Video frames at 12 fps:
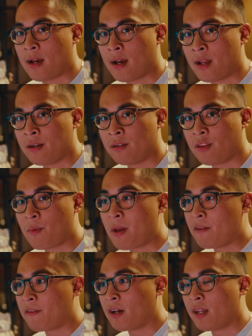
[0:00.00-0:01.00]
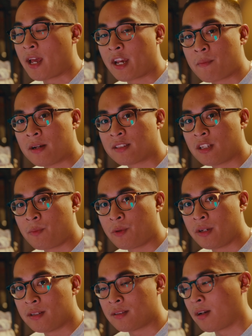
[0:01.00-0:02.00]
And the main thing I like about
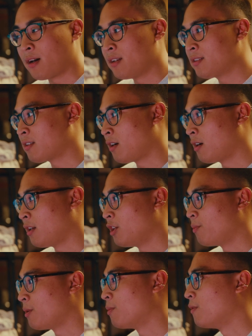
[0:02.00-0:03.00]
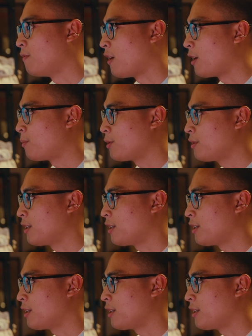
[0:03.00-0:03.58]
Cineprint is the colors are a little bit more vibrant,